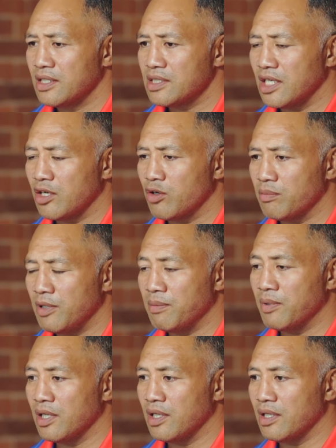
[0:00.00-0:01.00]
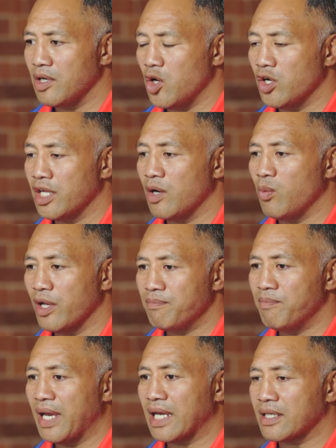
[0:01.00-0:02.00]
So, and I remember on our way
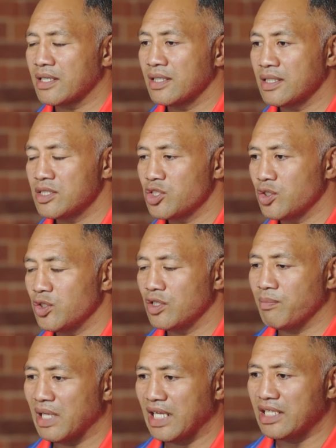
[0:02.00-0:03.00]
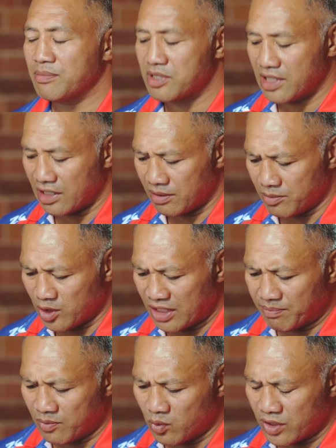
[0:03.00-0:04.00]
back to the Millennium Stadium on
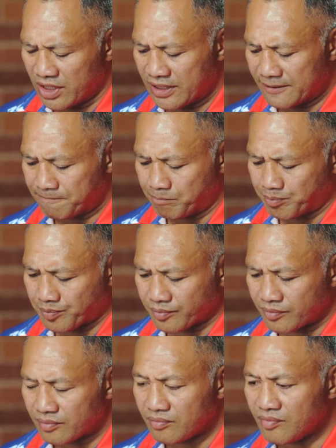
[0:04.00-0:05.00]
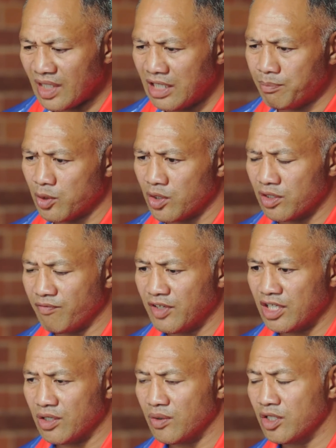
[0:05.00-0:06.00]
that morning, he put on the
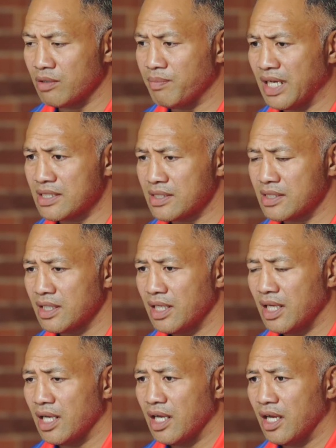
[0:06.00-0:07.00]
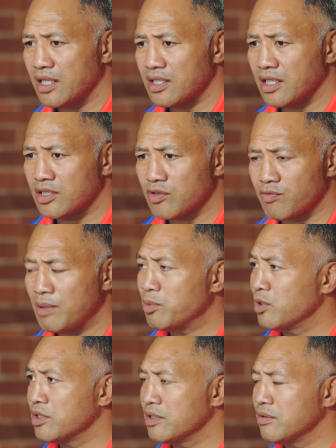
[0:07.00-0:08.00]
video on the bus, I think at the
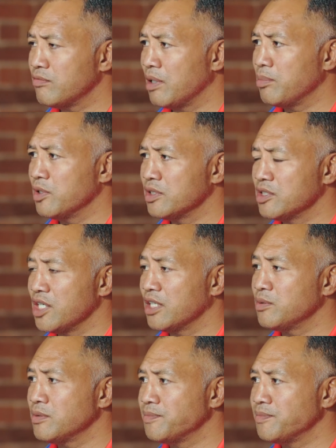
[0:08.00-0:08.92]
Rumble in the Jungle.